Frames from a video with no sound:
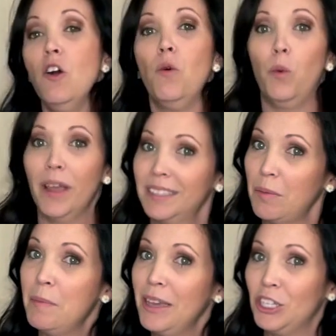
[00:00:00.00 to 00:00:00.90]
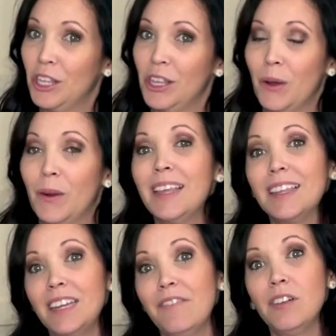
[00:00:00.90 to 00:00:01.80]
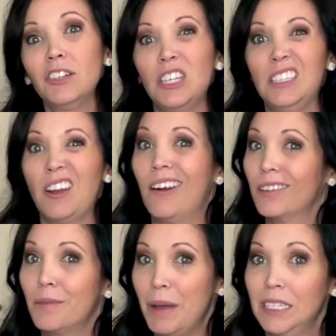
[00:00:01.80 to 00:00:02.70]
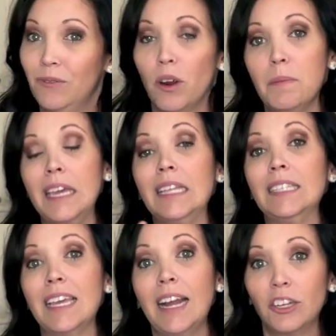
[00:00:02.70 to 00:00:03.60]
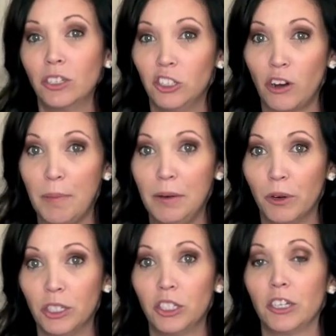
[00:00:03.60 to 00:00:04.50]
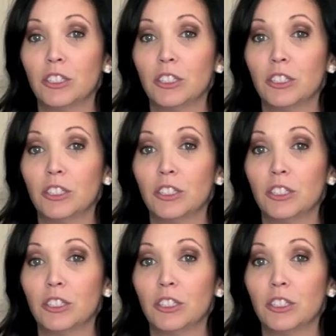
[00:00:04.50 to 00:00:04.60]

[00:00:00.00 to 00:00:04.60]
with sublimation though, the Teflon sheets aren't the best for it, because they can actually trap in moisture.